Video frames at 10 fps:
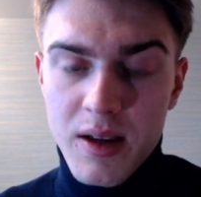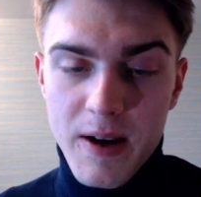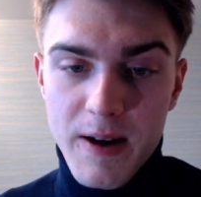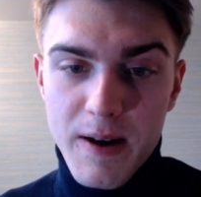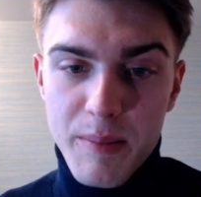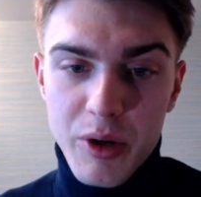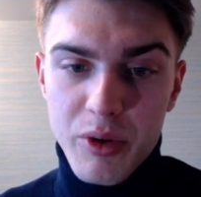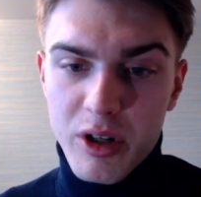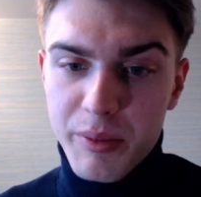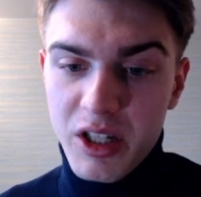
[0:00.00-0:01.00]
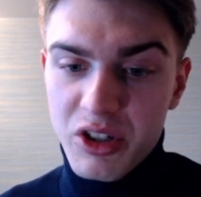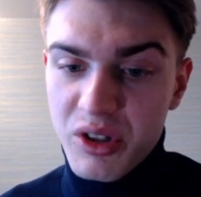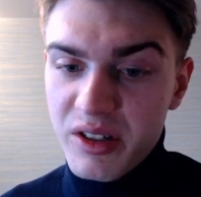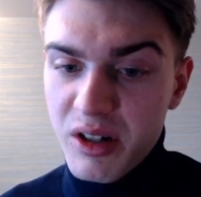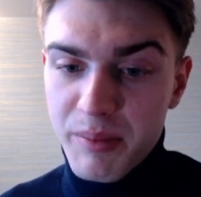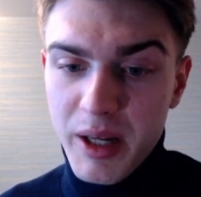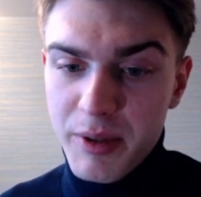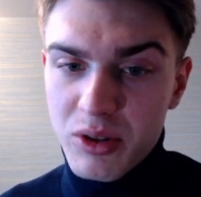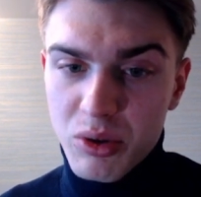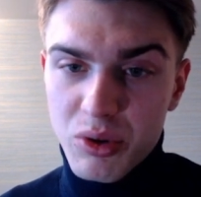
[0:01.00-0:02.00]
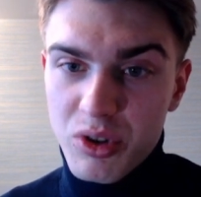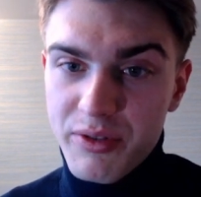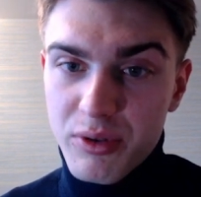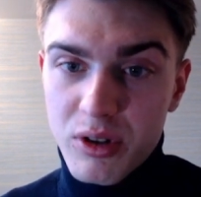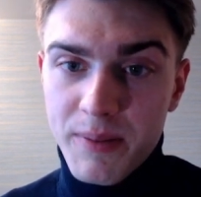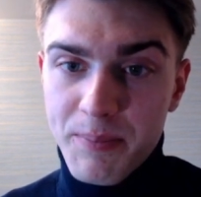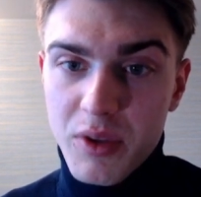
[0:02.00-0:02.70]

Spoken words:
my recommendation is here. Maybe it's also g4.